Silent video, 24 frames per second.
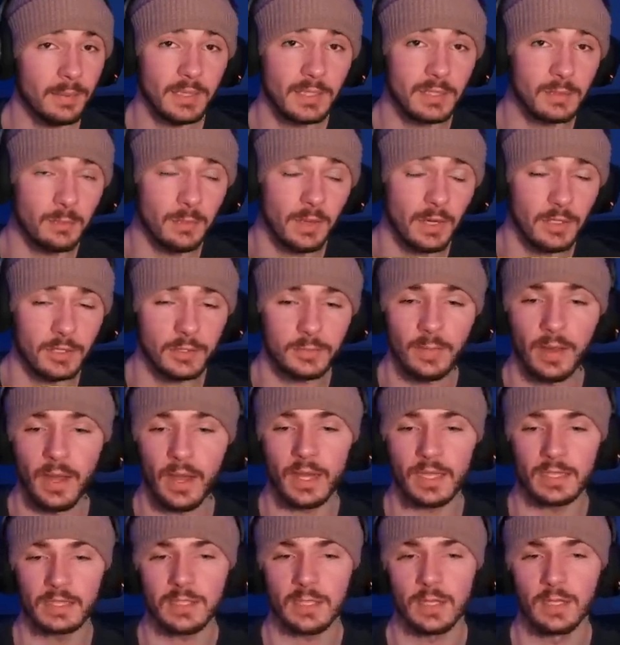be some better
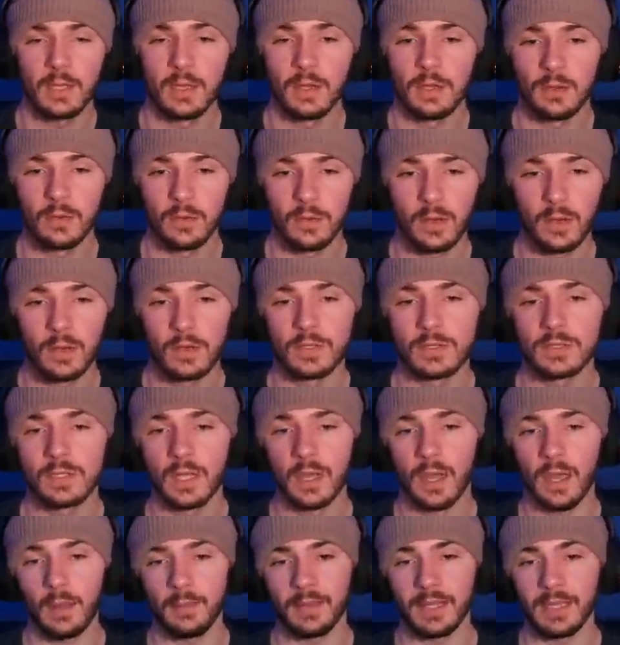spots. Who knows?
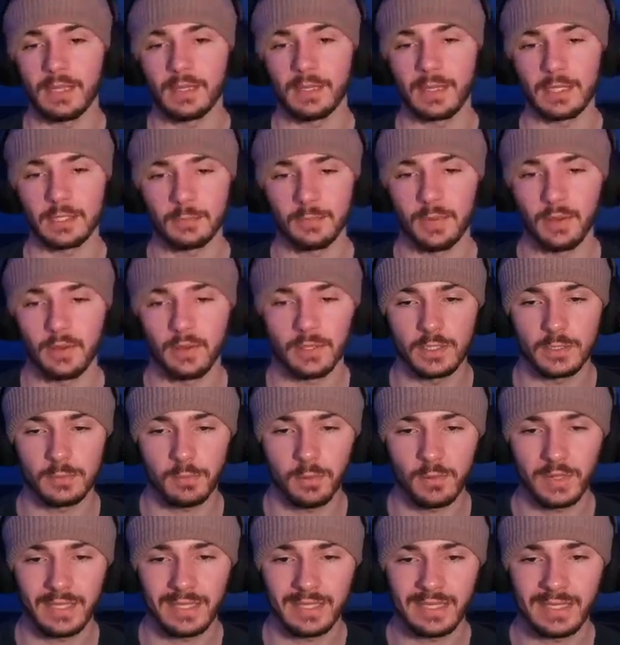I mean, this building's pretty